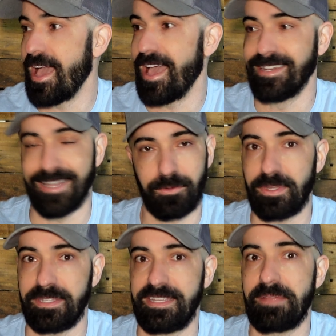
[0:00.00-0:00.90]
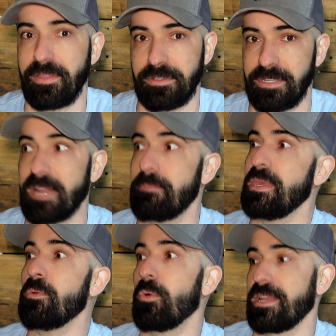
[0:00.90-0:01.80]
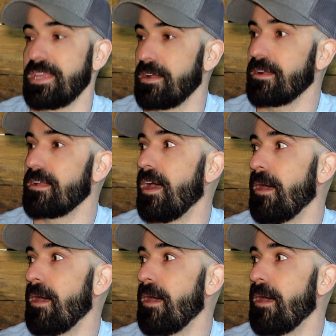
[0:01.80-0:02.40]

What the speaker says: It doesn't really seem like there's going to be one here.